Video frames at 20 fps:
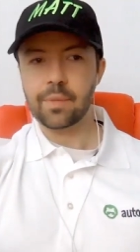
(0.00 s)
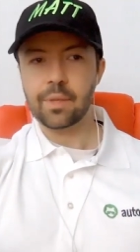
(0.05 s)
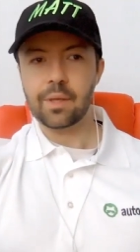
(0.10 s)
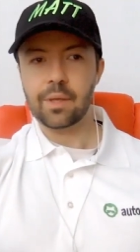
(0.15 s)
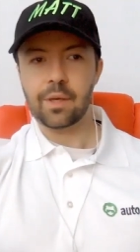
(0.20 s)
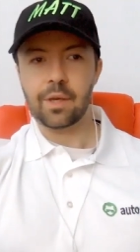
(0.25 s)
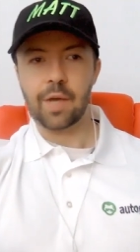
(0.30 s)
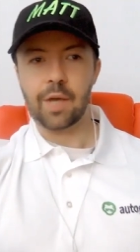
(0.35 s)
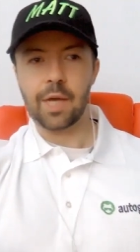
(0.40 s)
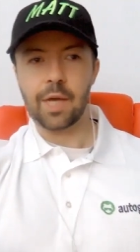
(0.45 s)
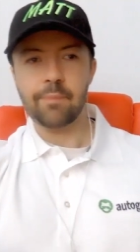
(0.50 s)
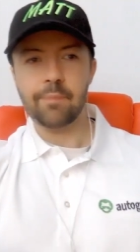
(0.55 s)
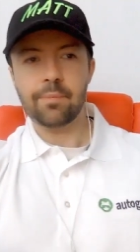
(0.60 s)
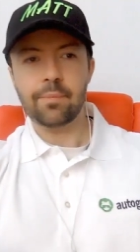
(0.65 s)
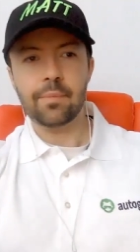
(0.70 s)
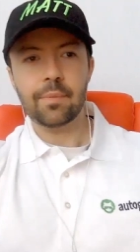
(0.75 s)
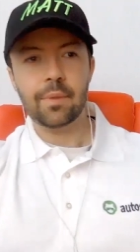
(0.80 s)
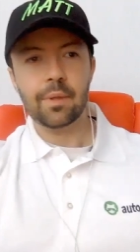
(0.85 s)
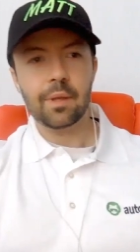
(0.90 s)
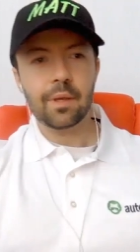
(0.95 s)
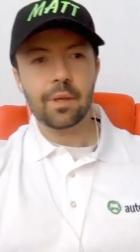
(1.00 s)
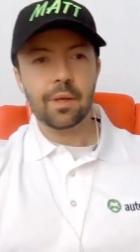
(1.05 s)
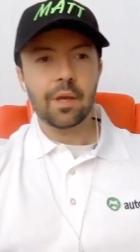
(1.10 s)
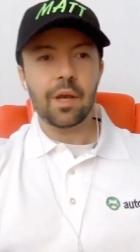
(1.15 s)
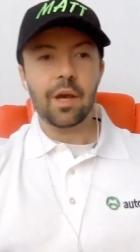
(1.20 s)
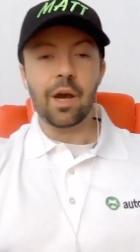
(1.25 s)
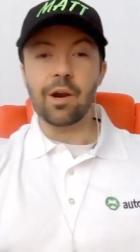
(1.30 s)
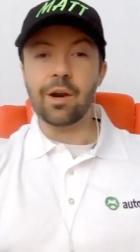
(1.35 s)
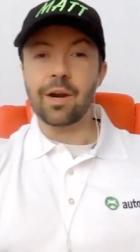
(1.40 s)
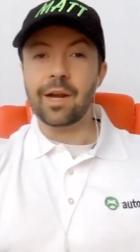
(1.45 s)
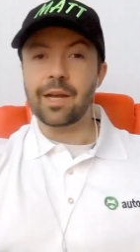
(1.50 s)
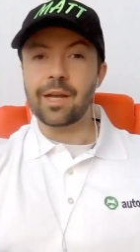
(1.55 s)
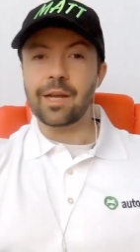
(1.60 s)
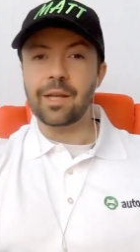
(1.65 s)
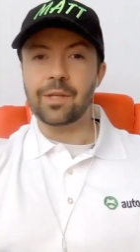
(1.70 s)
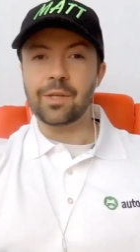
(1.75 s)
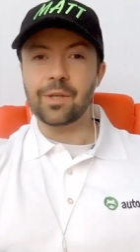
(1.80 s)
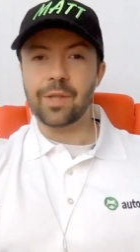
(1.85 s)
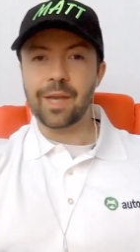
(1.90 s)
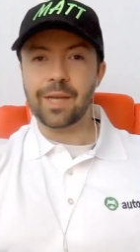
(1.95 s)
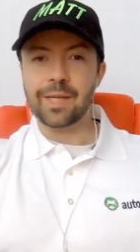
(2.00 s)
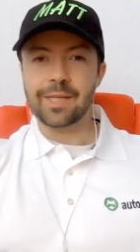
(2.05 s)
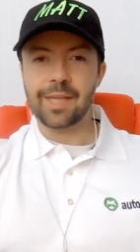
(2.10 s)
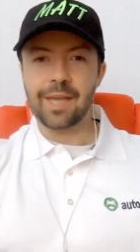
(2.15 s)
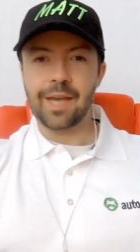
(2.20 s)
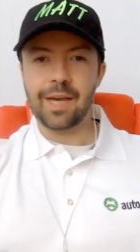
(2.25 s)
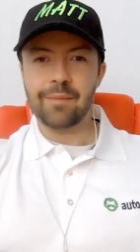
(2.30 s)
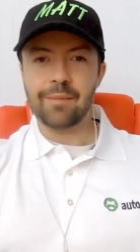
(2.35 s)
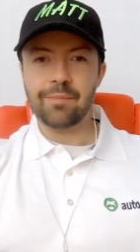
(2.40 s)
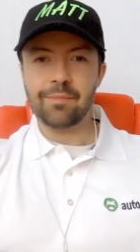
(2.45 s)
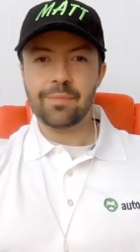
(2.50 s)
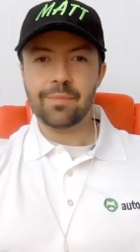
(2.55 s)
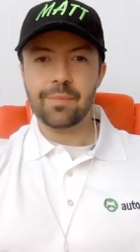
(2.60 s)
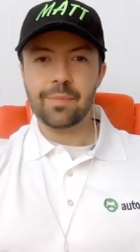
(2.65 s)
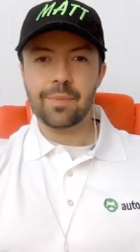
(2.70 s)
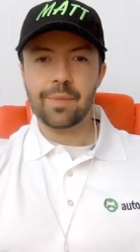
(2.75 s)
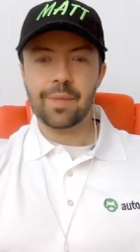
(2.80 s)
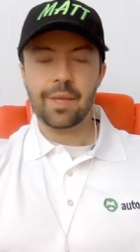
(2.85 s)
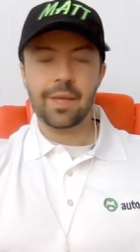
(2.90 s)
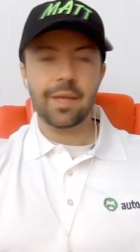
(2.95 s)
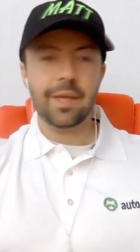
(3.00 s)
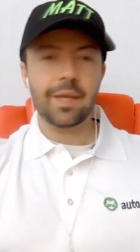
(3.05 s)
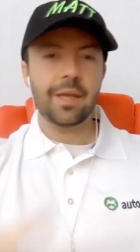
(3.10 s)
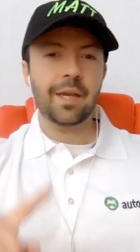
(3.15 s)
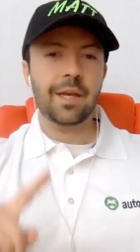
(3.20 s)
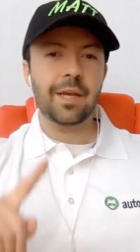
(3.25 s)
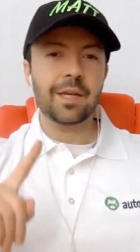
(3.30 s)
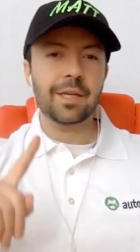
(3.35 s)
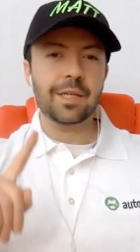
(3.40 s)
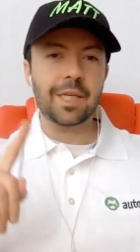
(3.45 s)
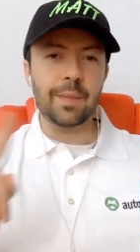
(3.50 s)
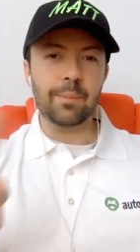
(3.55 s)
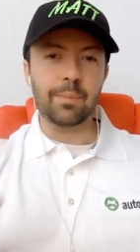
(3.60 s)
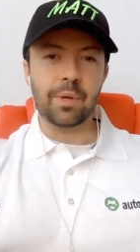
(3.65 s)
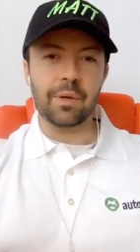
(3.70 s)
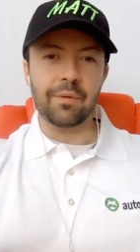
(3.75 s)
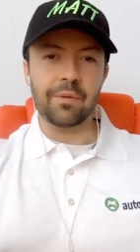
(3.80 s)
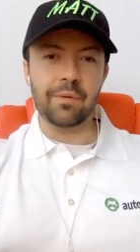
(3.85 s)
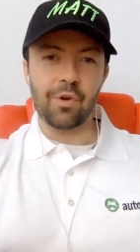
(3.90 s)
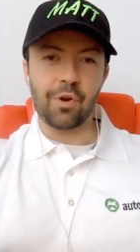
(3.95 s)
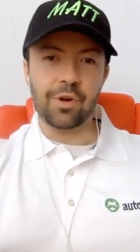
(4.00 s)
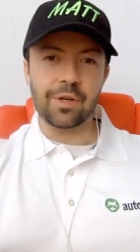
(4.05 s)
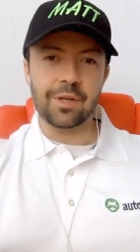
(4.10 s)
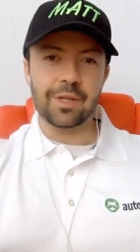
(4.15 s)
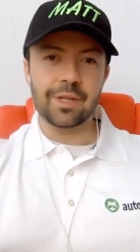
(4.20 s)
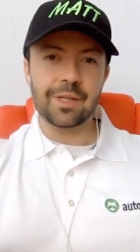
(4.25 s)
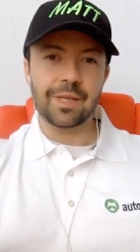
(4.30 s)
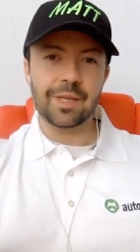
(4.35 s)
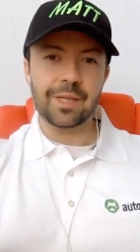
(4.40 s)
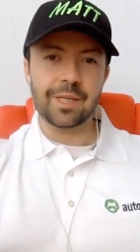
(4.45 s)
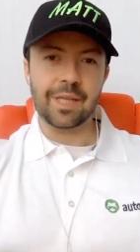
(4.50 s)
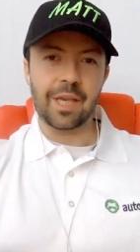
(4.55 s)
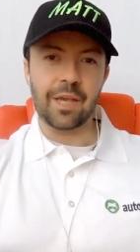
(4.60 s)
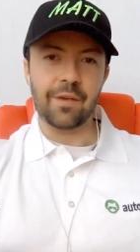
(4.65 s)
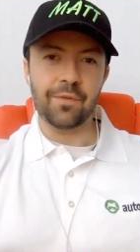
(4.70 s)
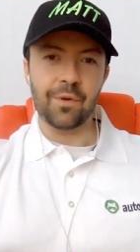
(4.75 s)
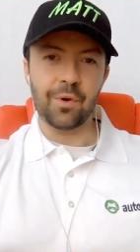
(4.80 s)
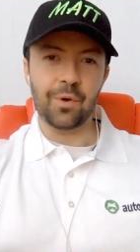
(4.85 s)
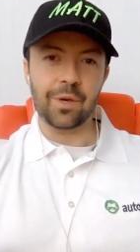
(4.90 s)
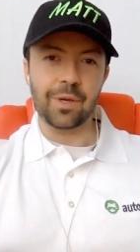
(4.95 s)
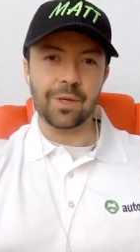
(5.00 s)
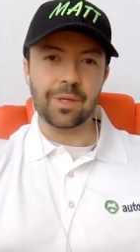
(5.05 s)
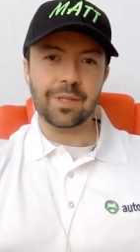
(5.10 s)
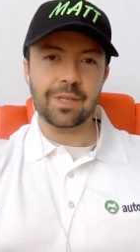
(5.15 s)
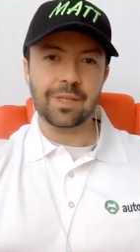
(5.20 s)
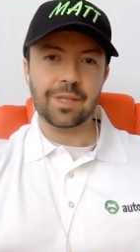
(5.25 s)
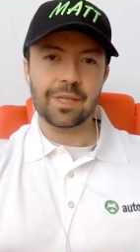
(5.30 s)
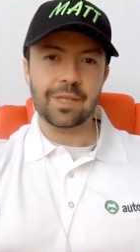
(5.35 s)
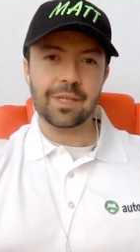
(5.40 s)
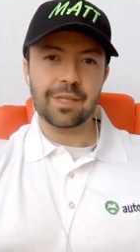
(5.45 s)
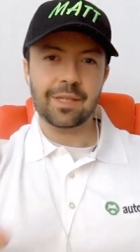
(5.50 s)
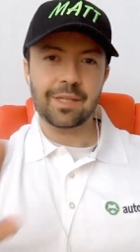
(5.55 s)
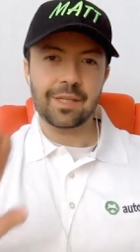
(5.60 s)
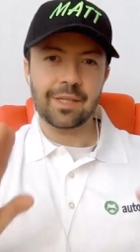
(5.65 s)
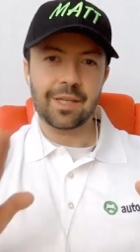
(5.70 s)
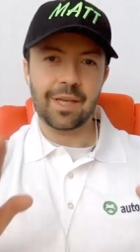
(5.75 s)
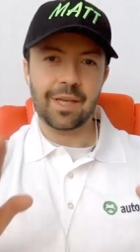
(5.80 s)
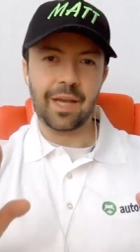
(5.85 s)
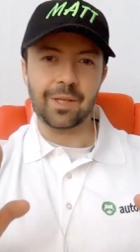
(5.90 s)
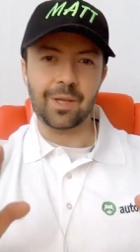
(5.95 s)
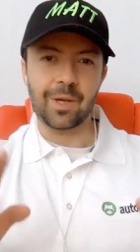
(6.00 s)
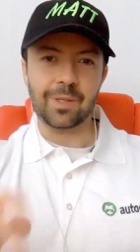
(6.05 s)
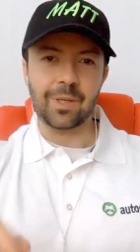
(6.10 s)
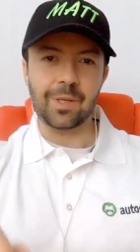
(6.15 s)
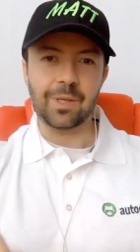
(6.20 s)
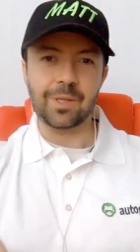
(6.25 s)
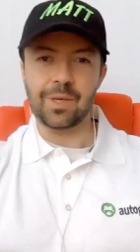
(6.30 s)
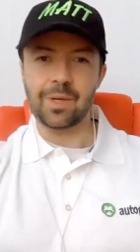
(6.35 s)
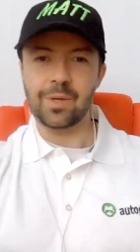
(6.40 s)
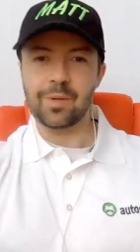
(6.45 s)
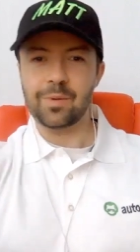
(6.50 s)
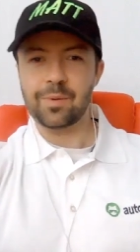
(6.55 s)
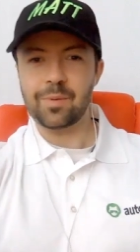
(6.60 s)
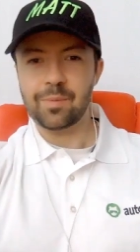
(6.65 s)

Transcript: Okay, all right, until next time, keep converting, stay focused. I'll talk to you soon.